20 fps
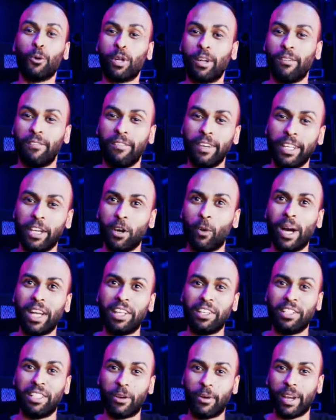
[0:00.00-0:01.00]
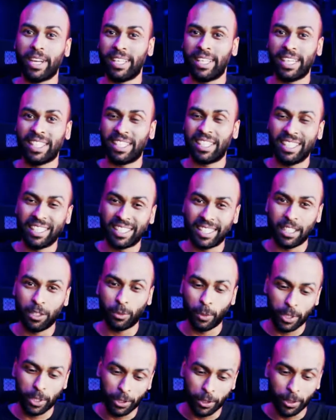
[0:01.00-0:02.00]
a video while your director actually sees
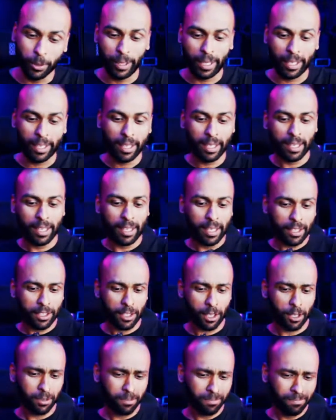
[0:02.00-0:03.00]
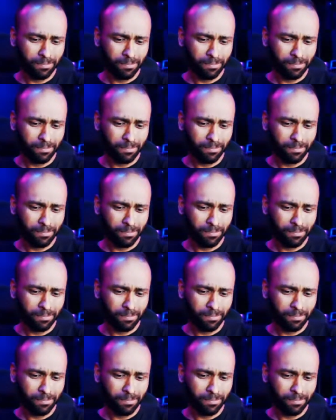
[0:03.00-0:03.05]
what you're doing. So